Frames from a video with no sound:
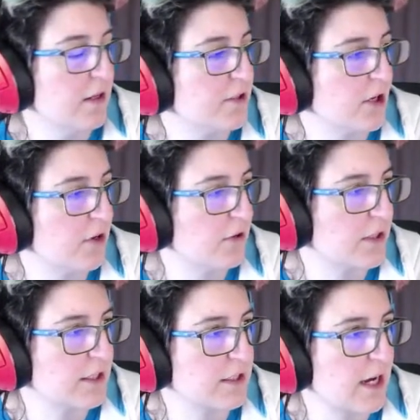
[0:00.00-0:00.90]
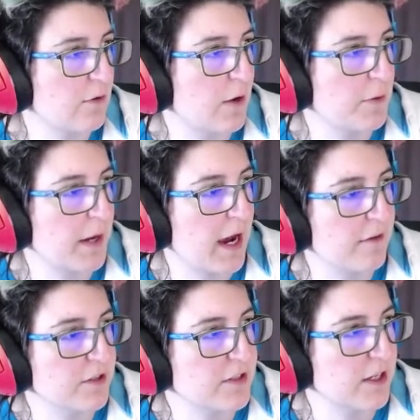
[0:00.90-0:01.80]
So that's kind of why we
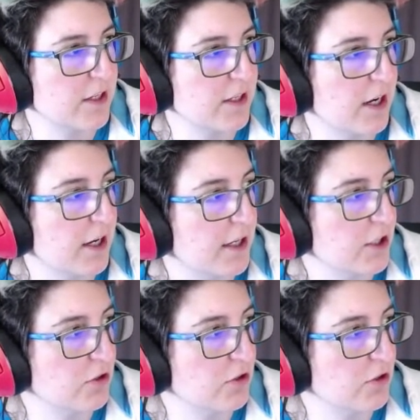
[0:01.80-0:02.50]
have this here. You